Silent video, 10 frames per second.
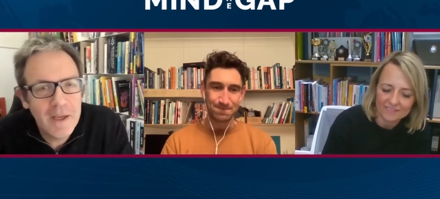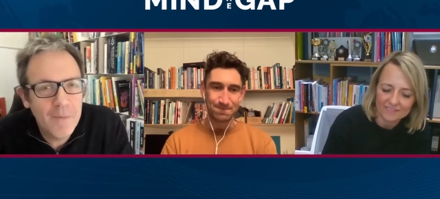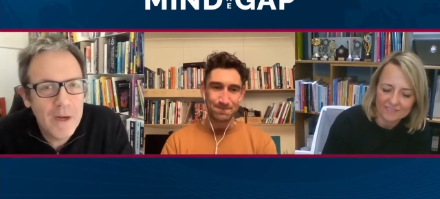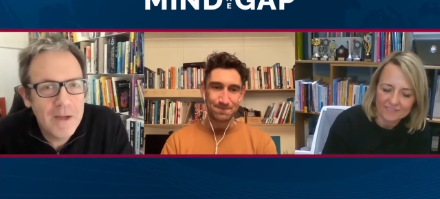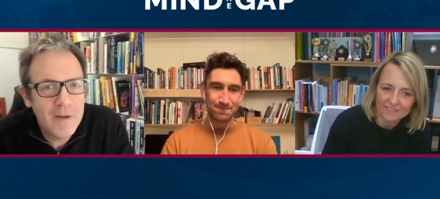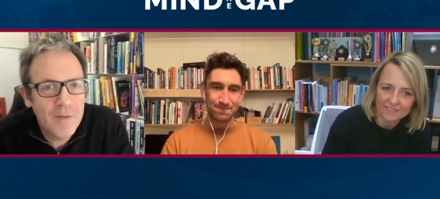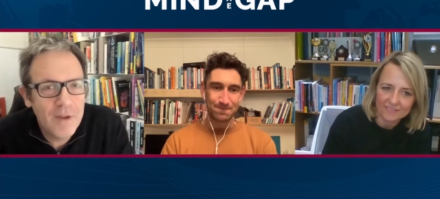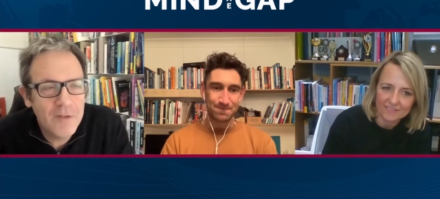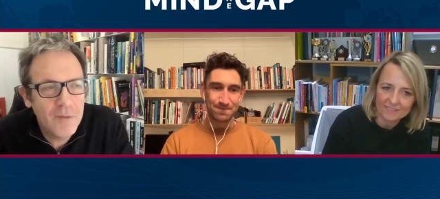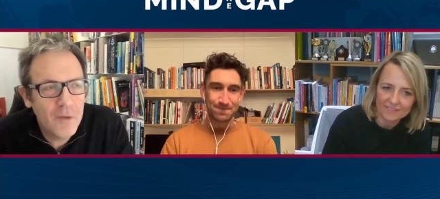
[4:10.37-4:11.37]
Speaker 1: Wellington
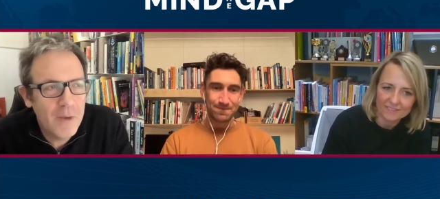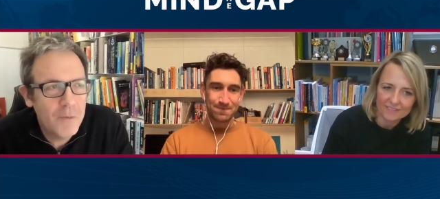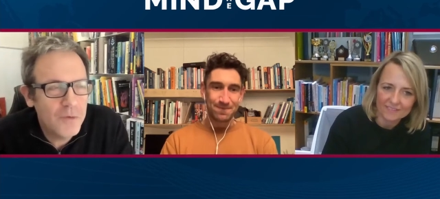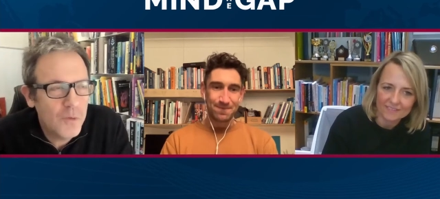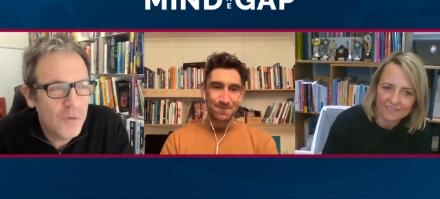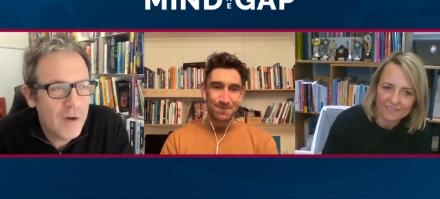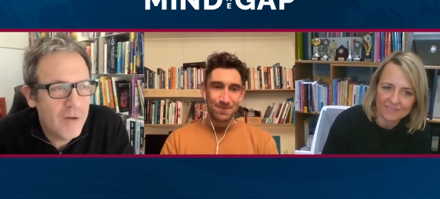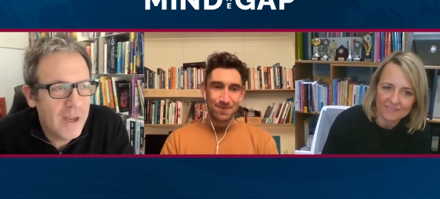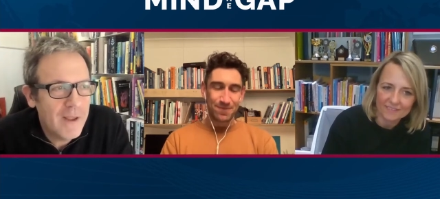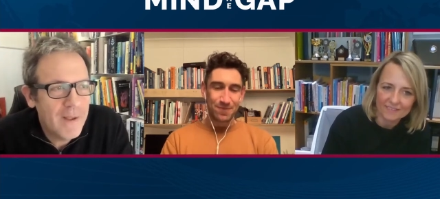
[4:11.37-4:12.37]
Festival, and it was all very,